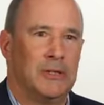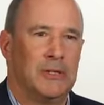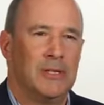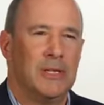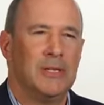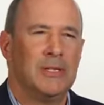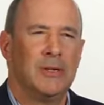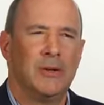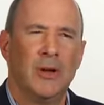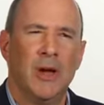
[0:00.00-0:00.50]

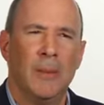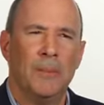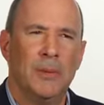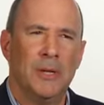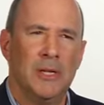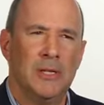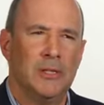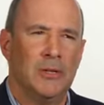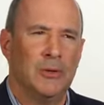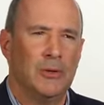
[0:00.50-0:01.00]
These are
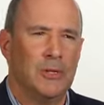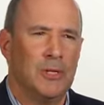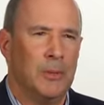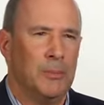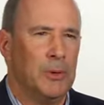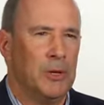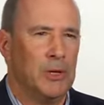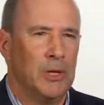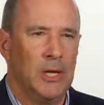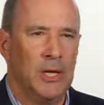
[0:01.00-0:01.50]
companies that are
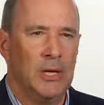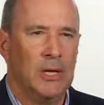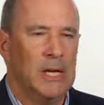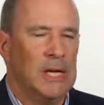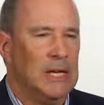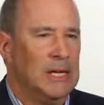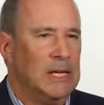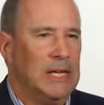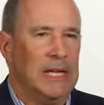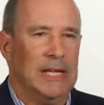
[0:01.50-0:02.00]
typically,
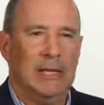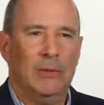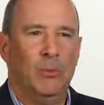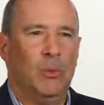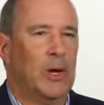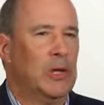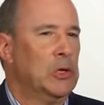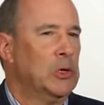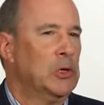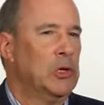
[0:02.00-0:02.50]

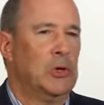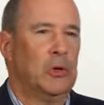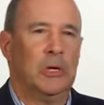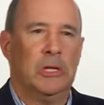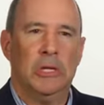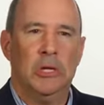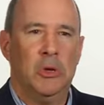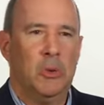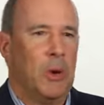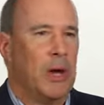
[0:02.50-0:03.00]
whether you're in
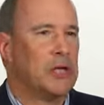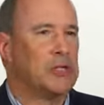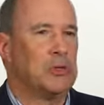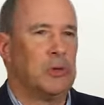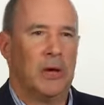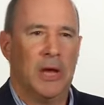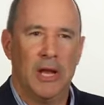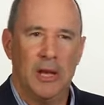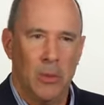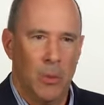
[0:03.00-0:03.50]
the US or
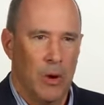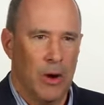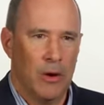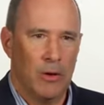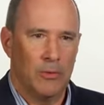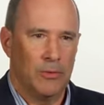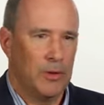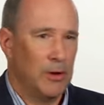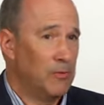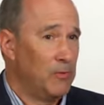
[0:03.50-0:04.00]

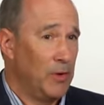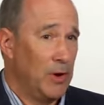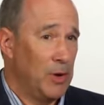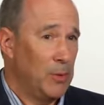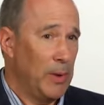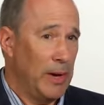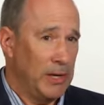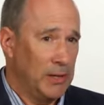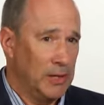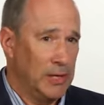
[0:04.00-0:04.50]
anywhere, they're very
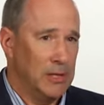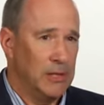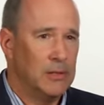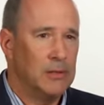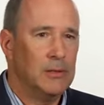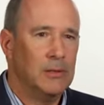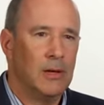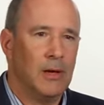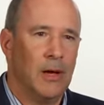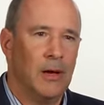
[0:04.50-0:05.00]
regulated
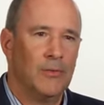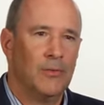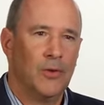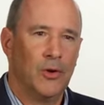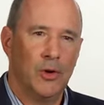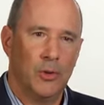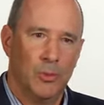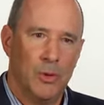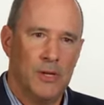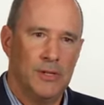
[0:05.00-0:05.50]
for
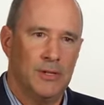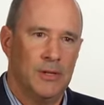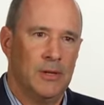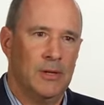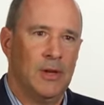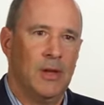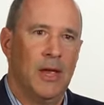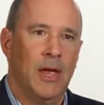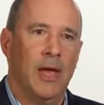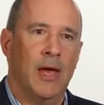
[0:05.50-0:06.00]
good reason.
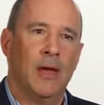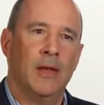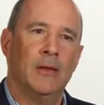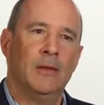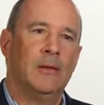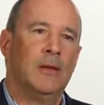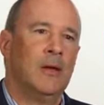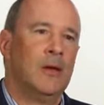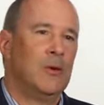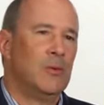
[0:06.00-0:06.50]

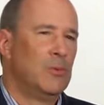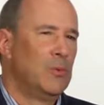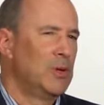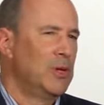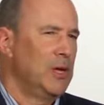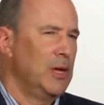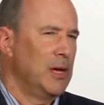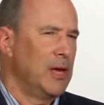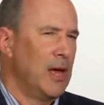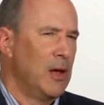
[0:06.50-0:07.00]
And
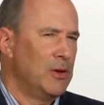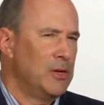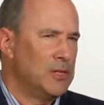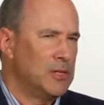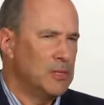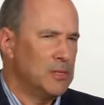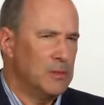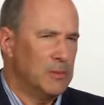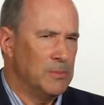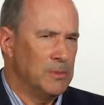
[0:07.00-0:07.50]
really accounting
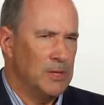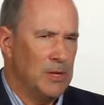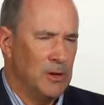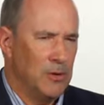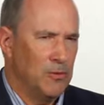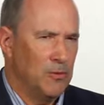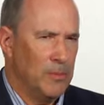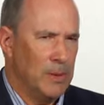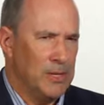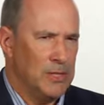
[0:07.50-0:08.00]
systems and
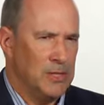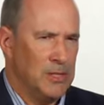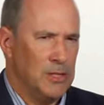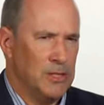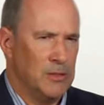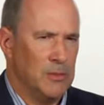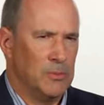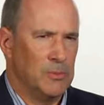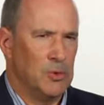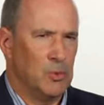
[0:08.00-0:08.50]
information
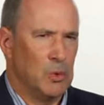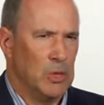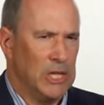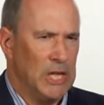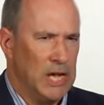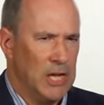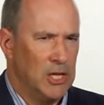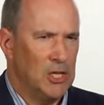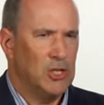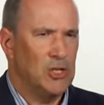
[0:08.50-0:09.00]
systems
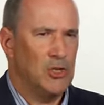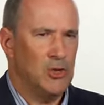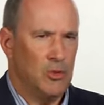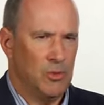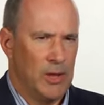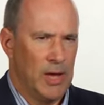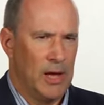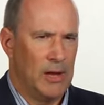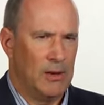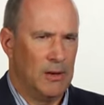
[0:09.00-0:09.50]
related to
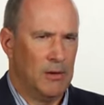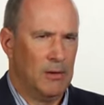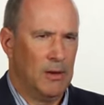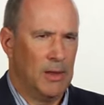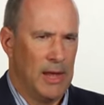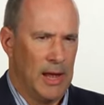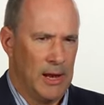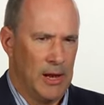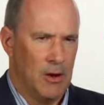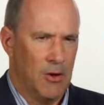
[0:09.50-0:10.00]
that
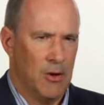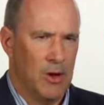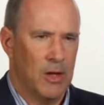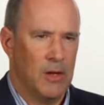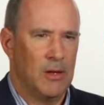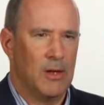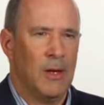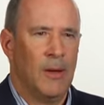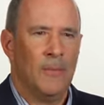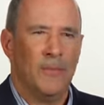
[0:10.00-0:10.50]

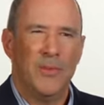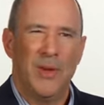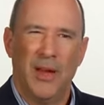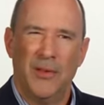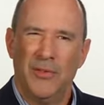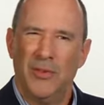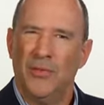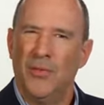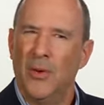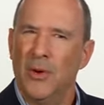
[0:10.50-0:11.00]
area have
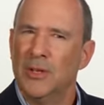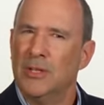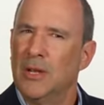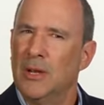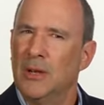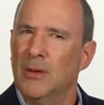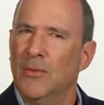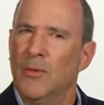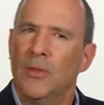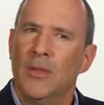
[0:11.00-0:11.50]
to focus on
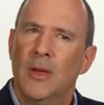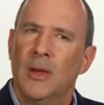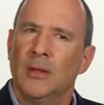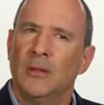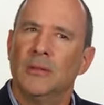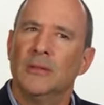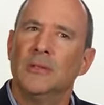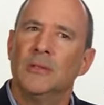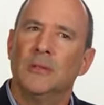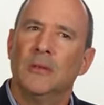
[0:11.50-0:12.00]
different
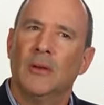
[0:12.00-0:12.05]
things.